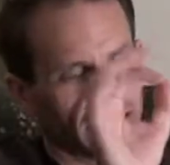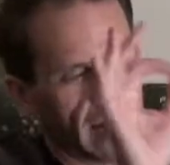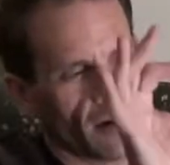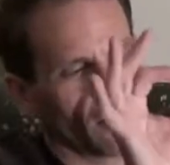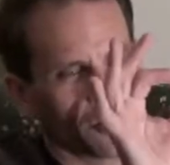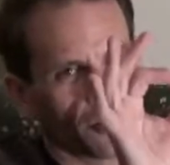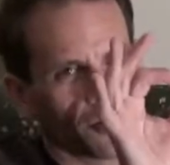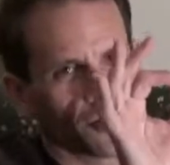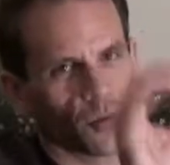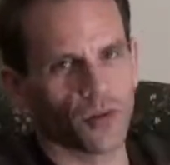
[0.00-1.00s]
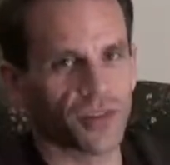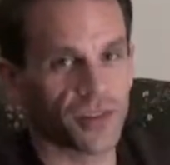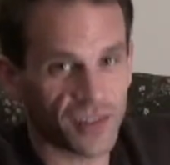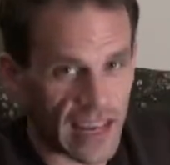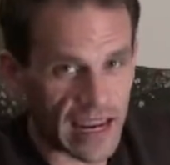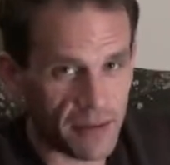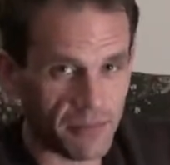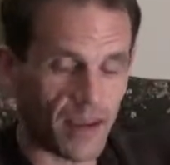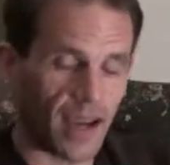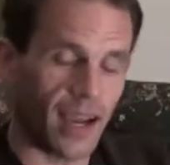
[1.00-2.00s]
The characters were the
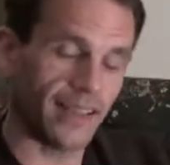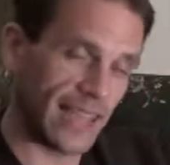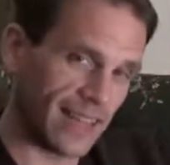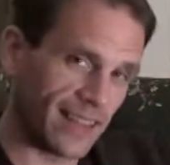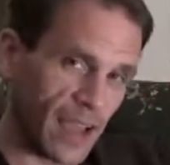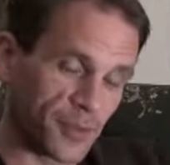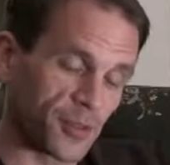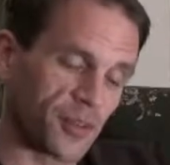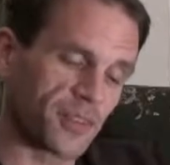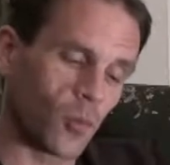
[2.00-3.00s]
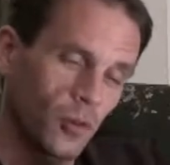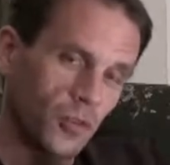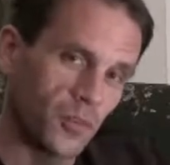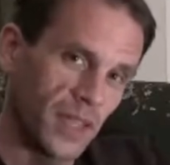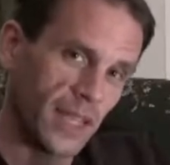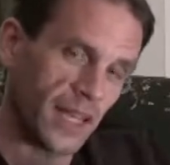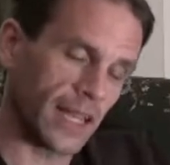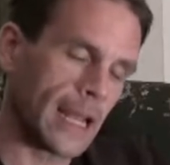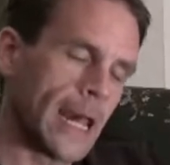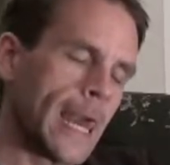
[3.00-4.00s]
same at the end of the episode as they were at the
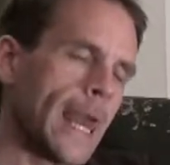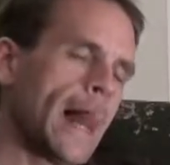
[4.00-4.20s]
beginning.